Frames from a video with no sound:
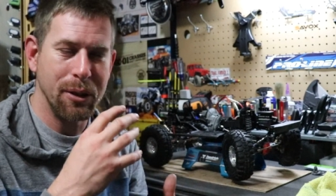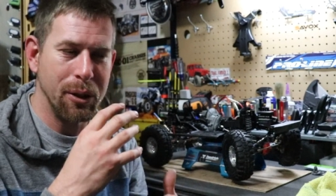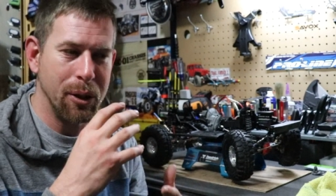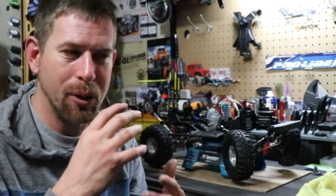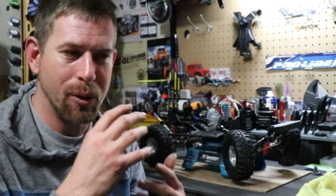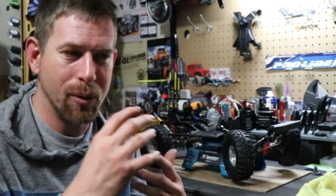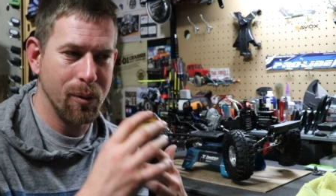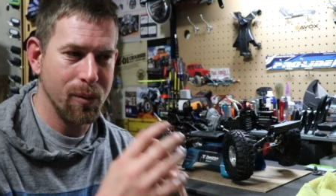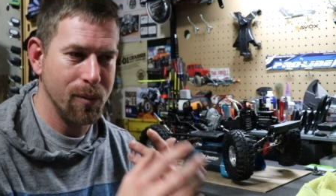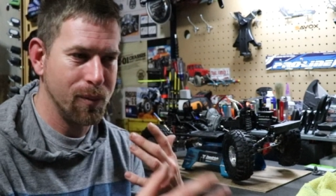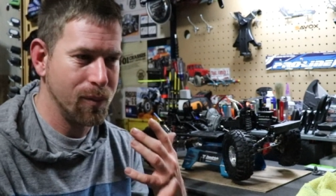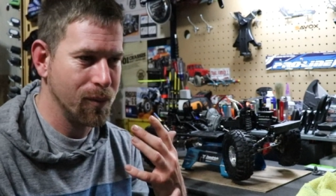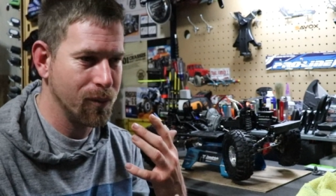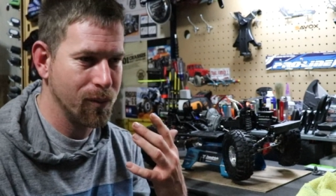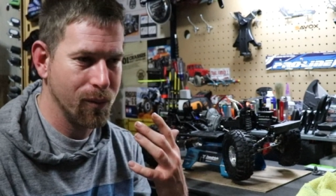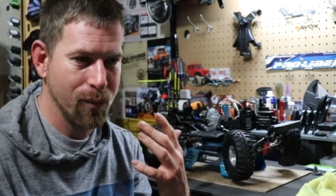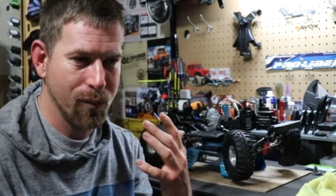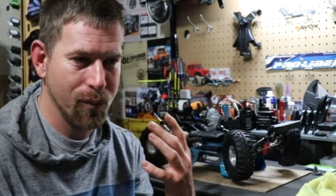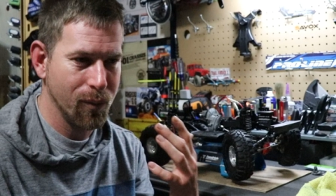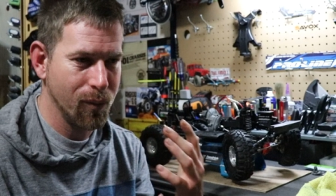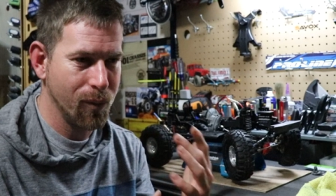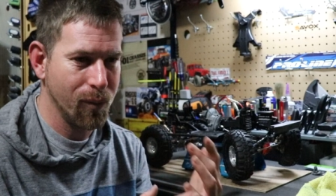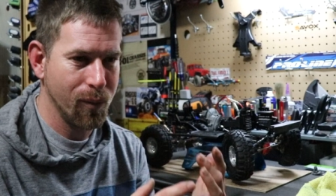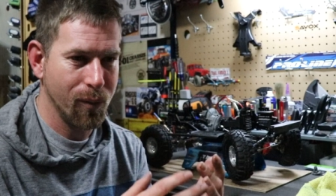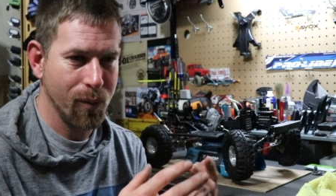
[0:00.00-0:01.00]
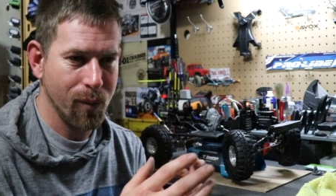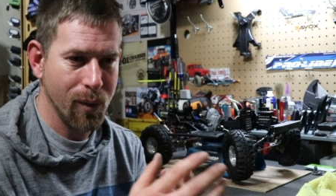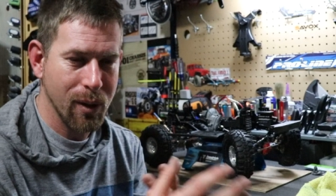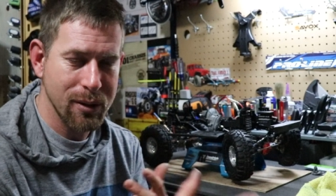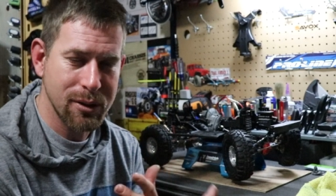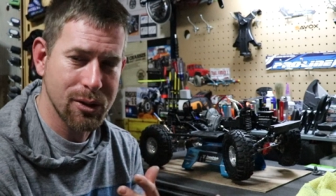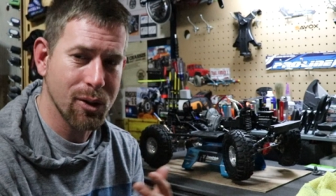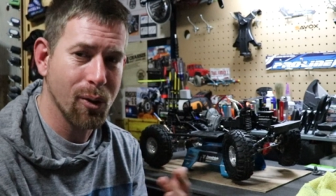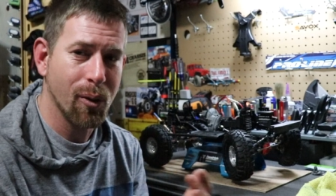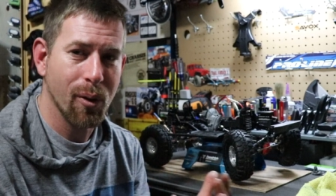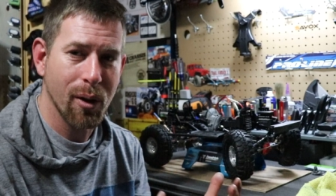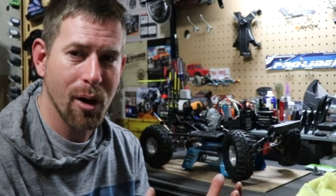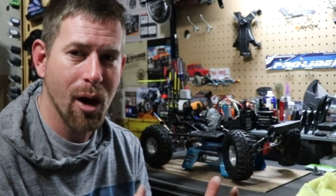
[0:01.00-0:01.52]
you know,
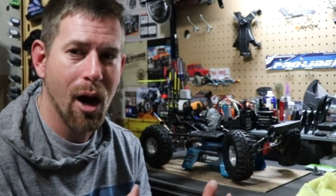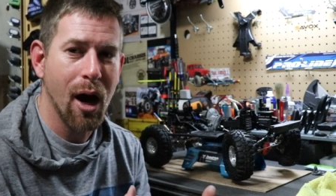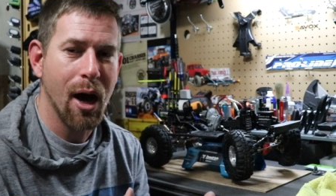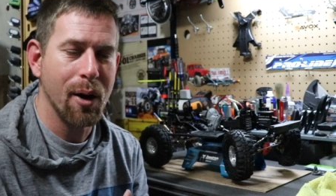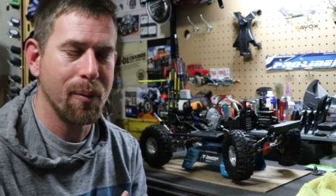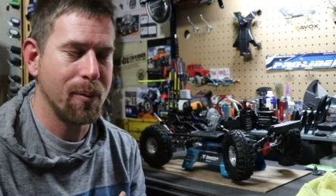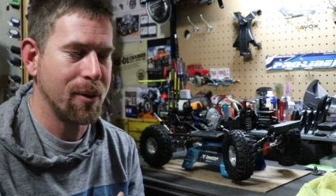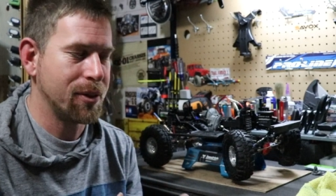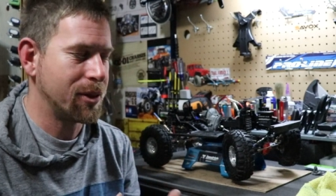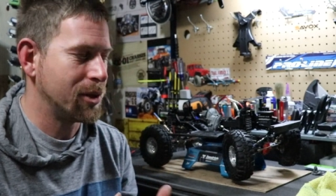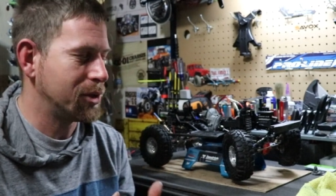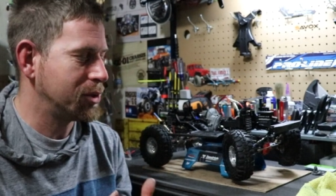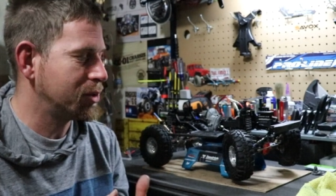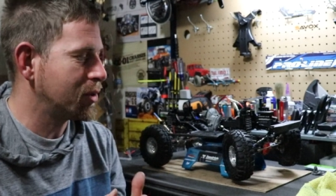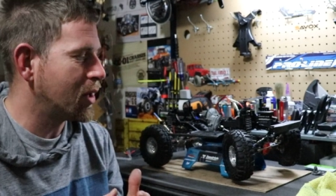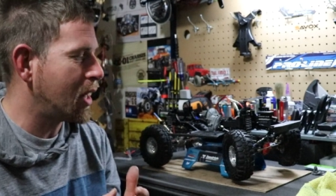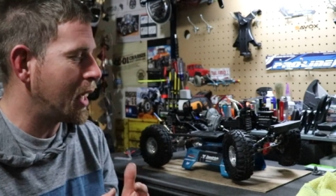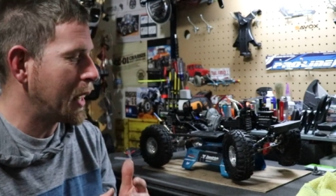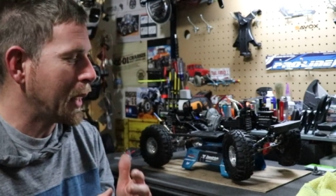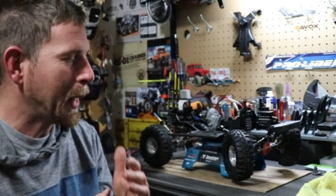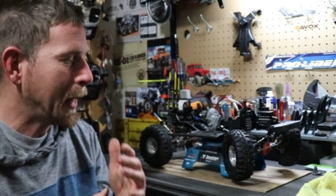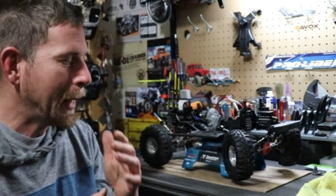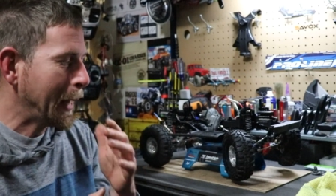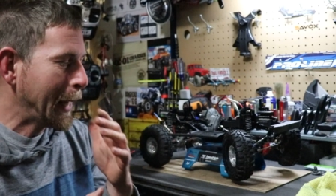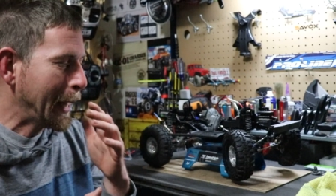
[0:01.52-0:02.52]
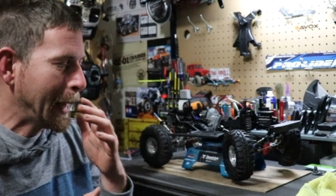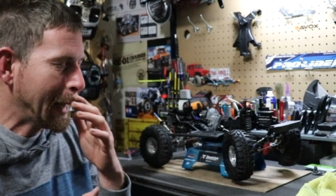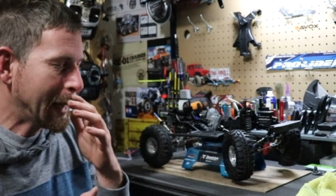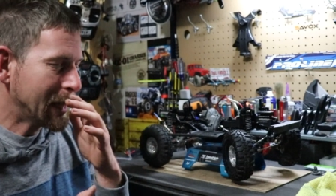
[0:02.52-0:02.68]
what's going on with the truck.